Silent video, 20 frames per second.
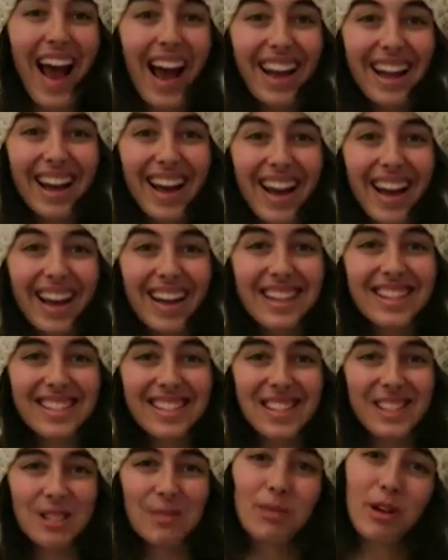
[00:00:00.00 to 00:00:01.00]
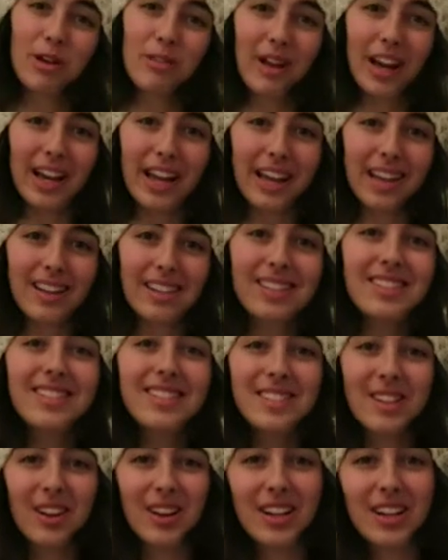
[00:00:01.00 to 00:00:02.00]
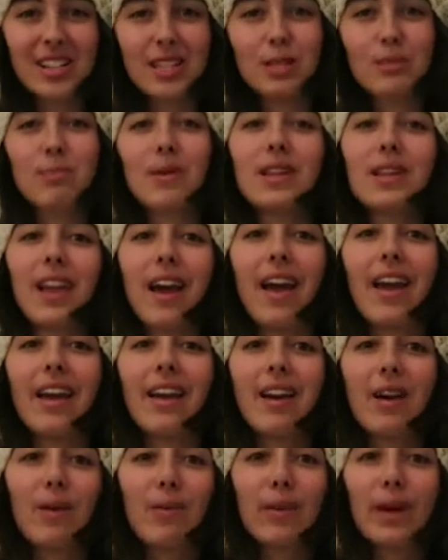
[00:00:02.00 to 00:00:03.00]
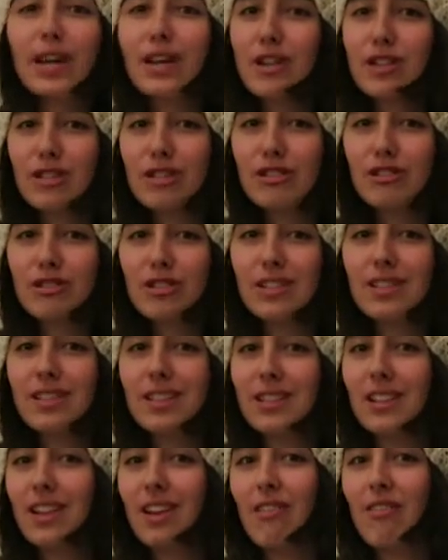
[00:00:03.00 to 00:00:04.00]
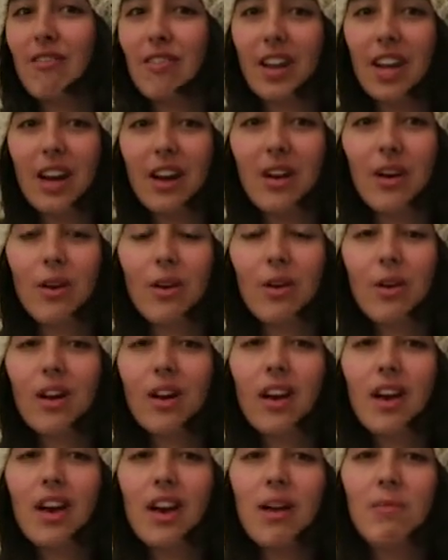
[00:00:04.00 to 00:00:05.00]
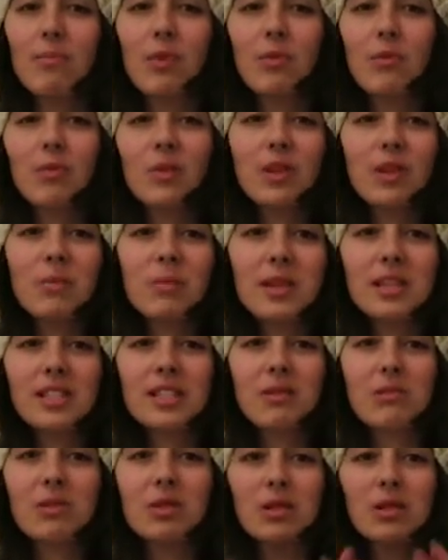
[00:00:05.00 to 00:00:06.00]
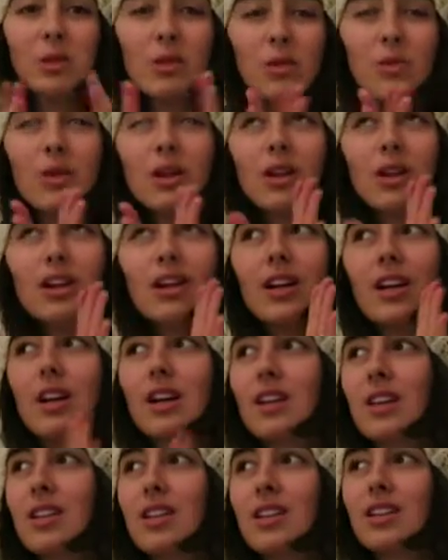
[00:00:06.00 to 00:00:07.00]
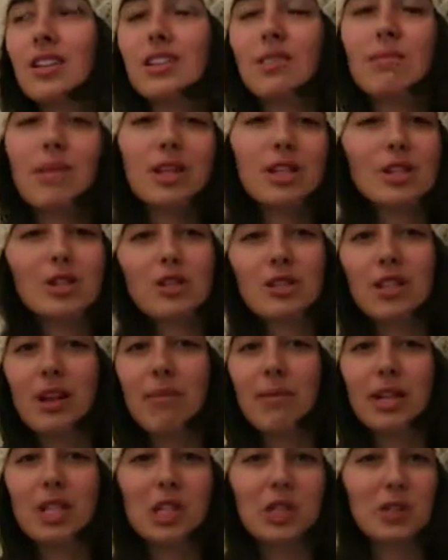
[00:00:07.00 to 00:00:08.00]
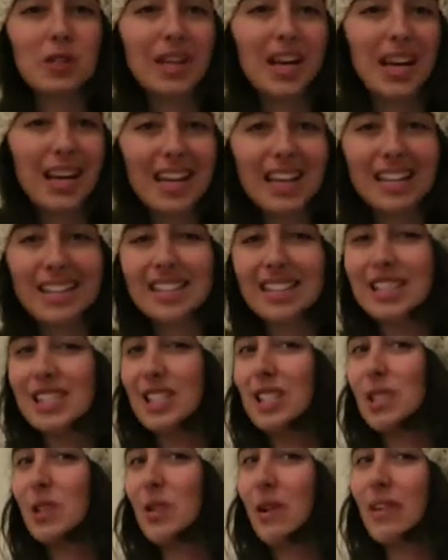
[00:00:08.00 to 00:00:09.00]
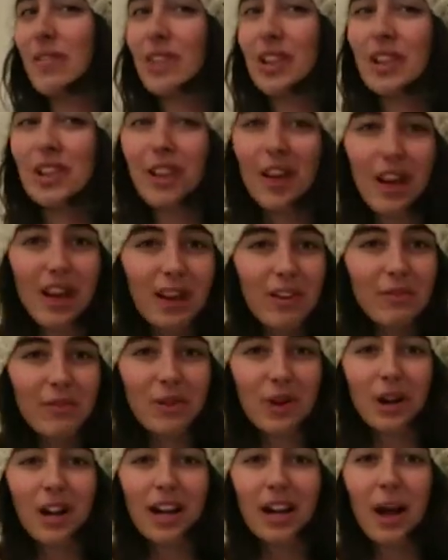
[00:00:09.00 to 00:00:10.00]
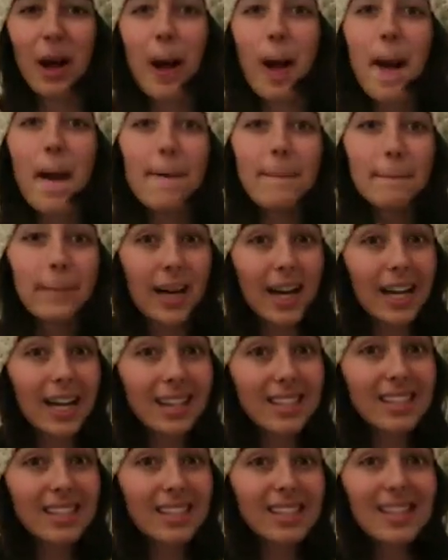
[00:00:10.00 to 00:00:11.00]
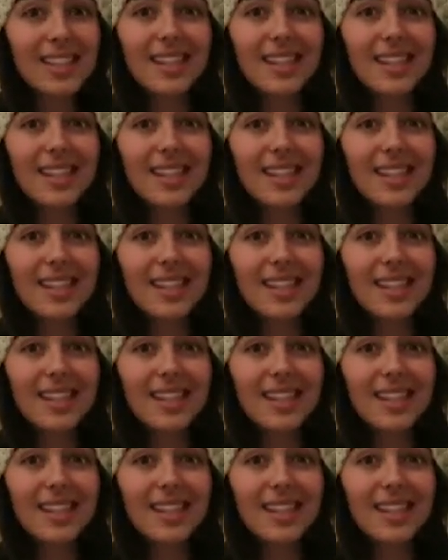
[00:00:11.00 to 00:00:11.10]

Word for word: Hi guys, it's me Reagan. Sorry it's been like a week or two since I did a video. I've been really busy with schoolwork, semester's coming to an end, and so I have a lot of work. But